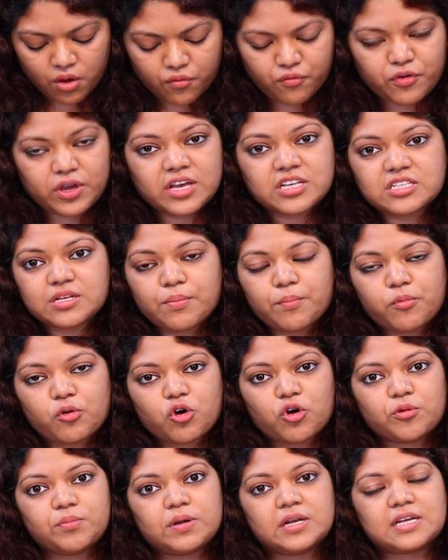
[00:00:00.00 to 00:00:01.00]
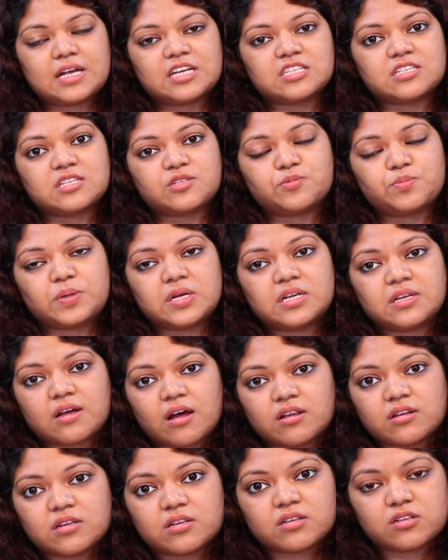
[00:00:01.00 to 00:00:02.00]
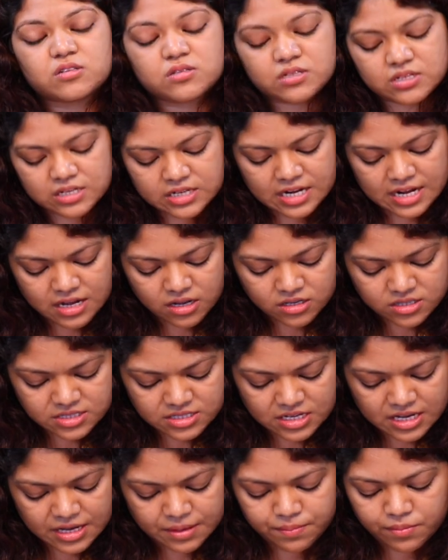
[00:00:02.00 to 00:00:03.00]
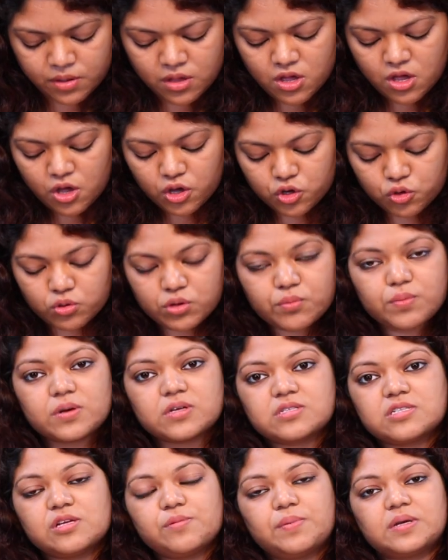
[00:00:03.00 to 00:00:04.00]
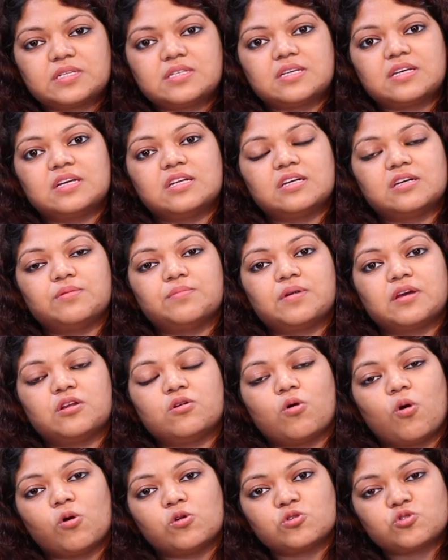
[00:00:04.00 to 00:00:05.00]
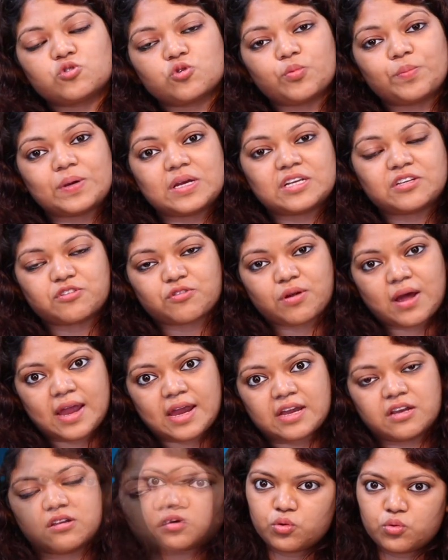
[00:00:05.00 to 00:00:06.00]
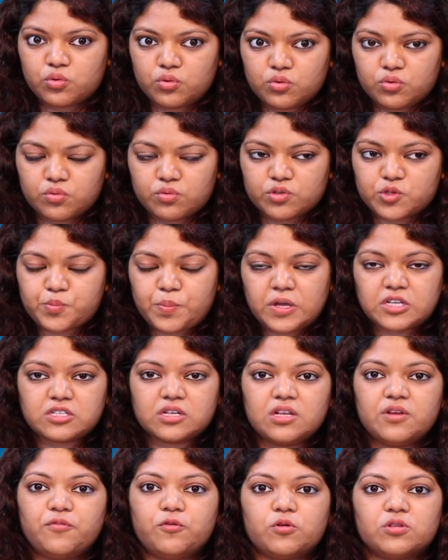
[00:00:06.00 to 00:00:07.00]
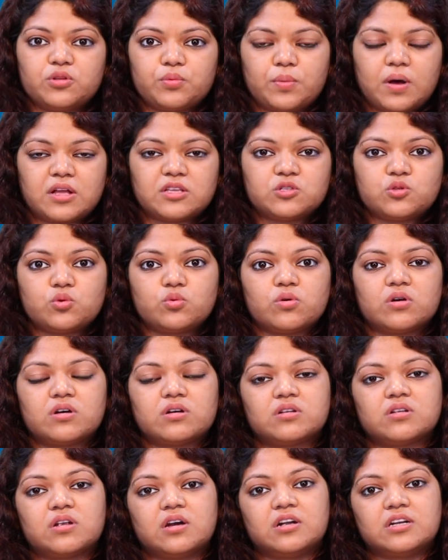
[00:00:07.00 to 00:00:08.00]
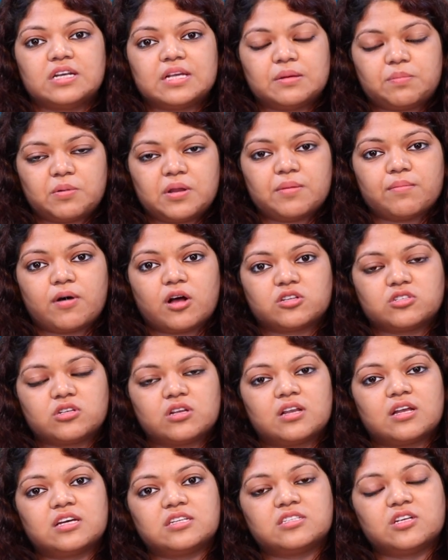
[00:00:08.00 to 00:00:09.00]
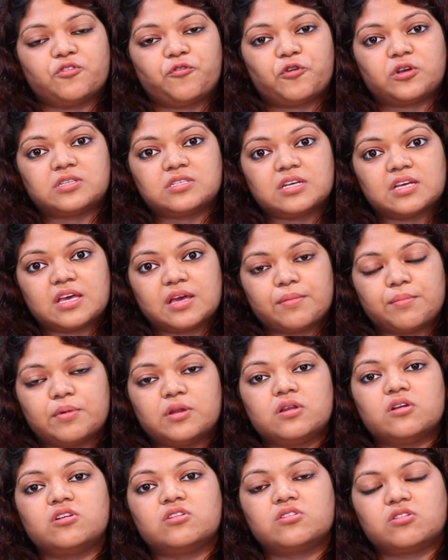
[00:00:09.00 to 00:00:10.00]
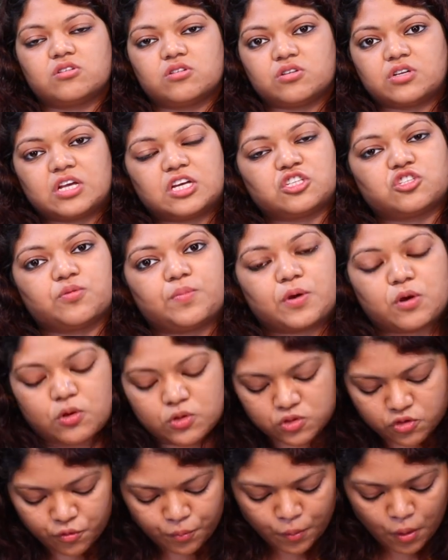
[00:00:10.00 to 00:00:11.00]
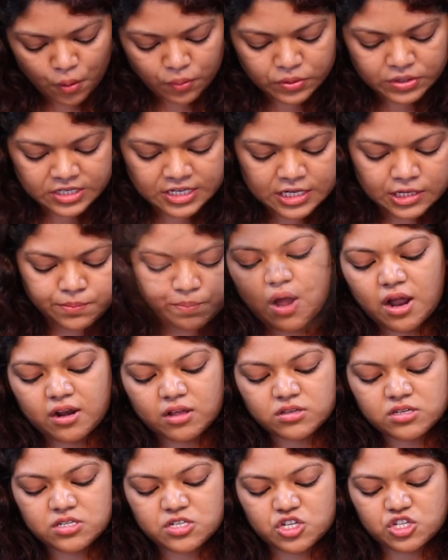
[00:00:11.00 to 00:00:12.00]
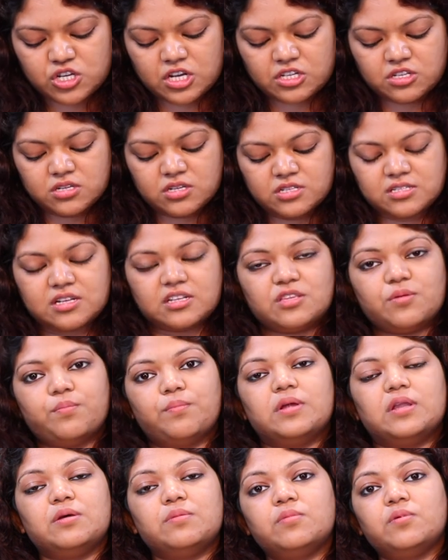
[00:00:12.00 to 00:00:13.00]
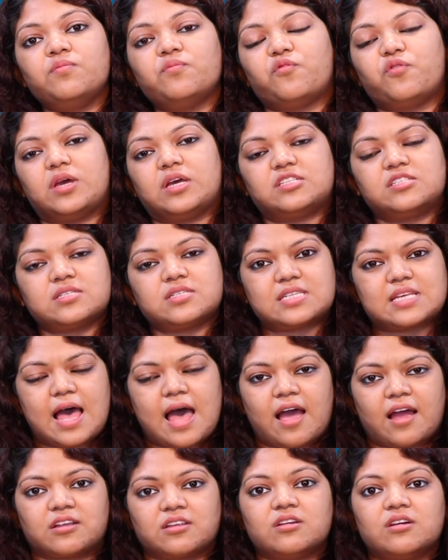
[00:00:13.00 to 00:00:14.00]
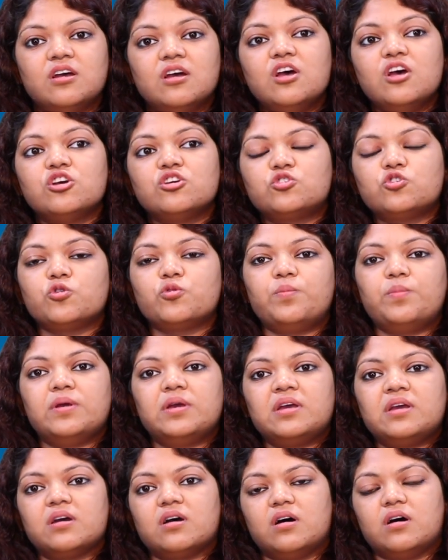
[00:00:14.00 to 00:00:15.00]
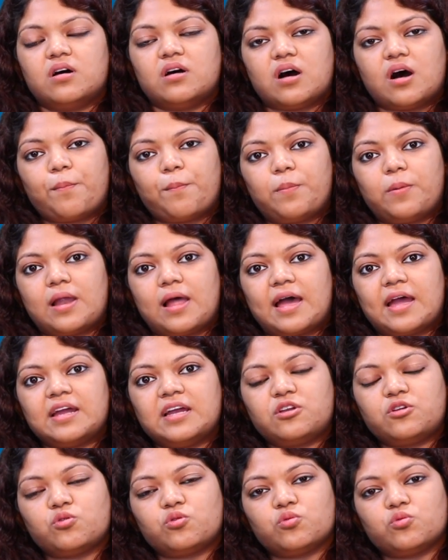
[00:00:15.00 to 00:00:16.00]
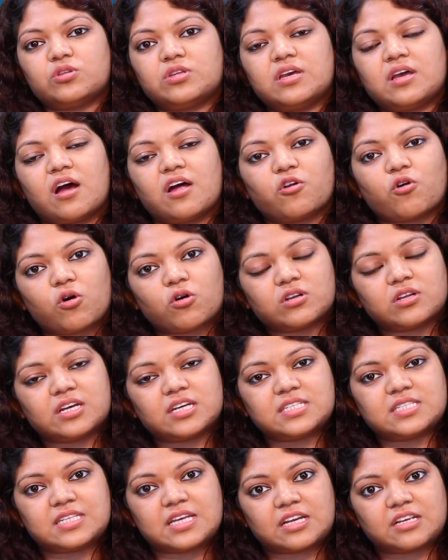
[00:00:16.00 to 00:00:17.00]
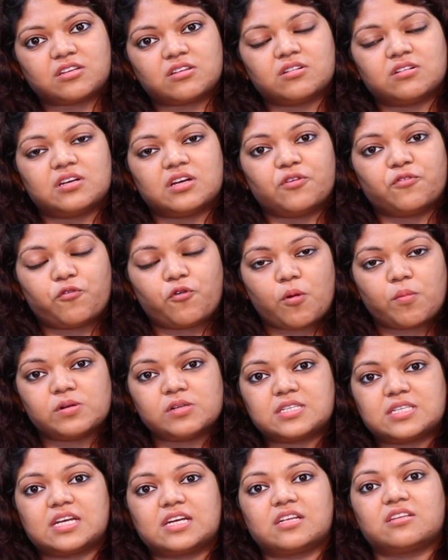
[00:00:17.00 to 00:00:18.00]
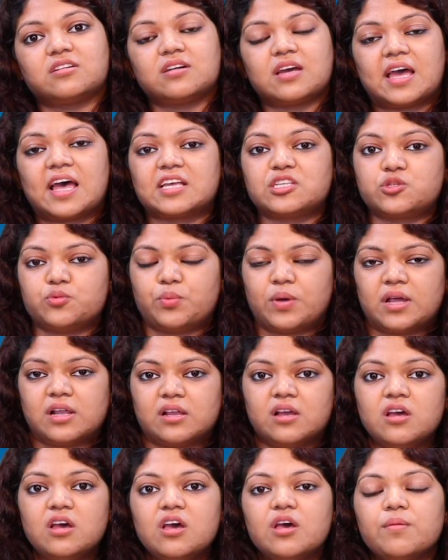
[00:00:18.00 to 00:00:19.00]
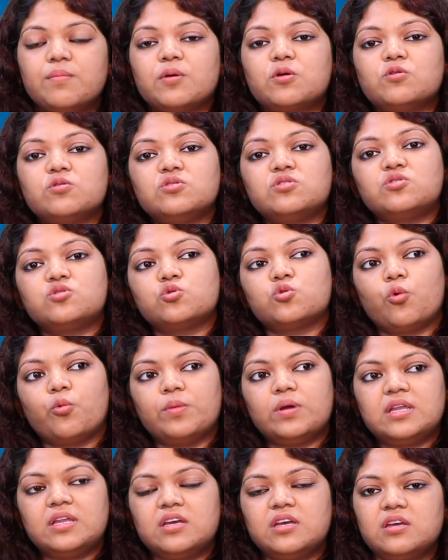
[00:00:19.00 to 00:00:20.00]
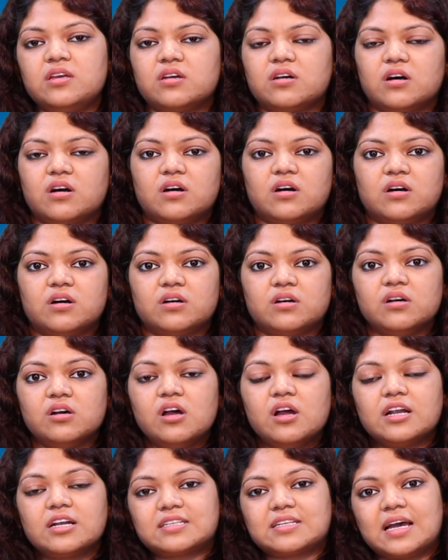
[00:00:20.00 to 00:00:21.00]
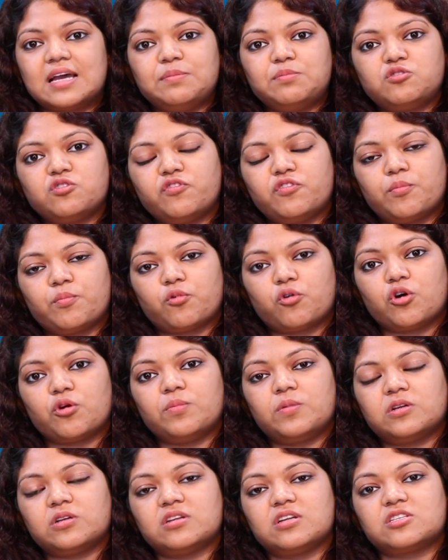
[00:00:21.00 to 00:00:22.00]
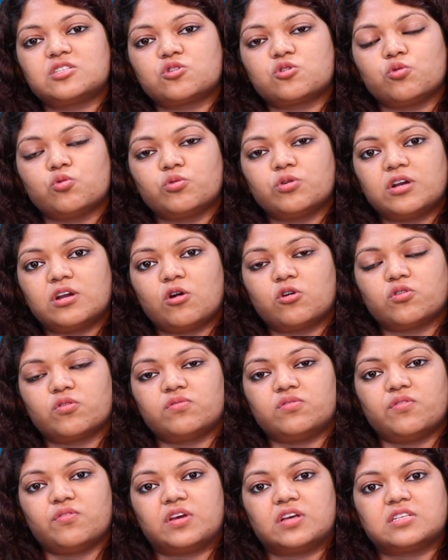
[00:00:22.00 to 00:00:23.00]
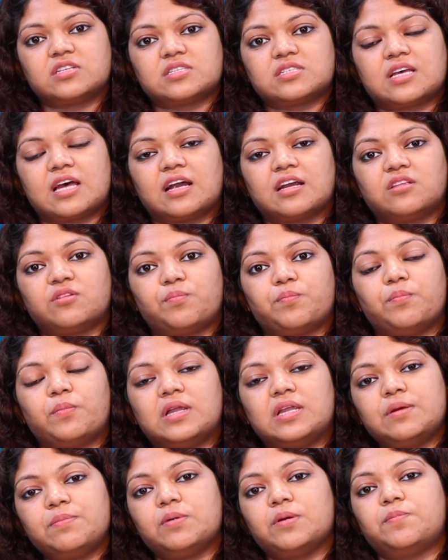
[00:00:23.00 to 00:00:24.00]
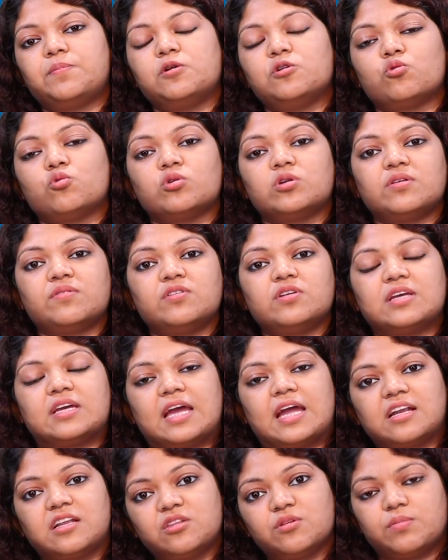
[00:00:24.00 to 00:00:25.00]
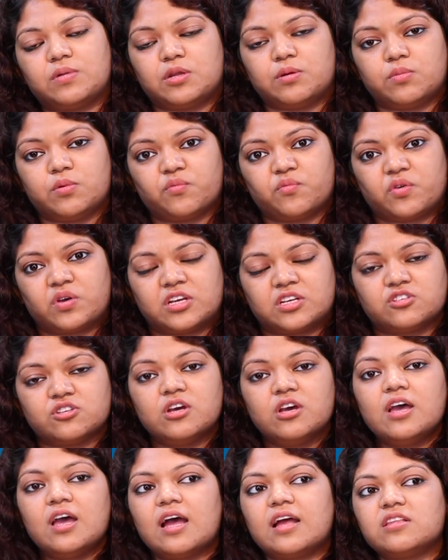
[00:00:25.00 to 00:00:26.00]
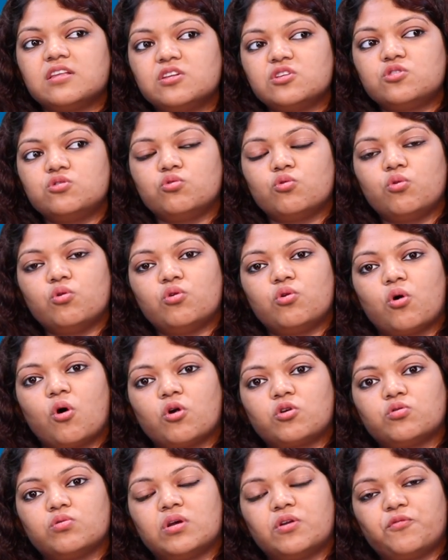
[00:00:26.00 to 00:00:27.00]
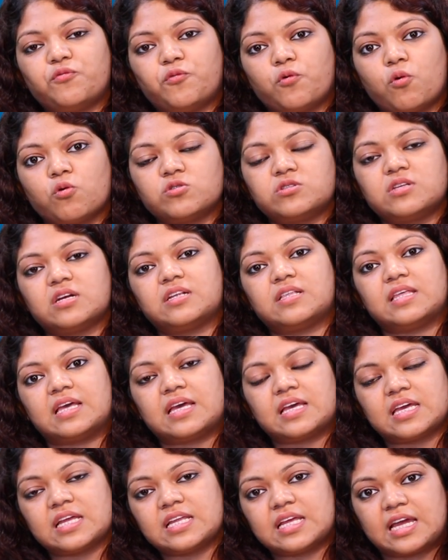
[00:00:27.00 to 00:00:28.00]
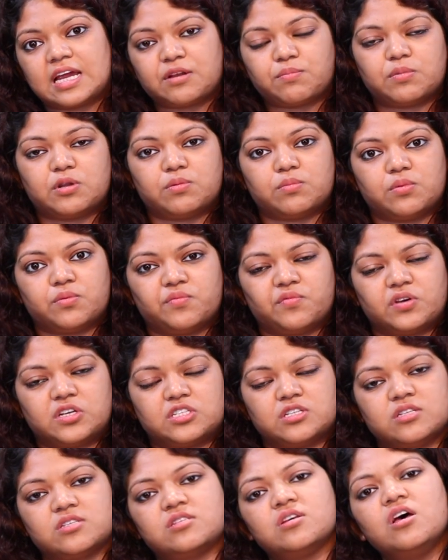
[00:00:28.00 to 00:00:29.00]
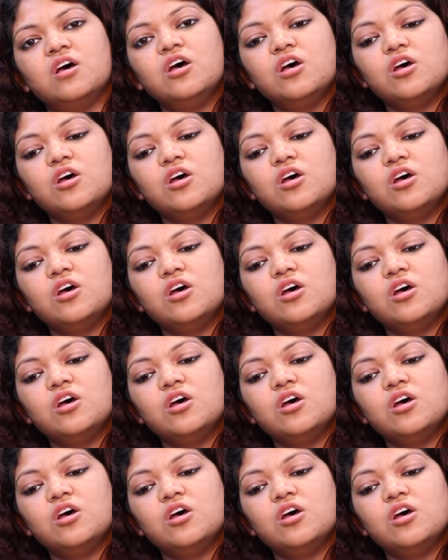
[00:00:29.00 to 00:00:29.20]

wage employment as is being done under the NREGA scheme. Universal basic income can also be tried to, especially for the ones who are uh, deeply marginalized and facing imminent danger because of poverty. Another suggestion is that the Minimum Wages Act should be applied to the unorganized sector, informal sector as well, because so many types of employment are excluded out of the wages act many people don't even get the minimum wage and there is no law to enforce that they can get minimum wages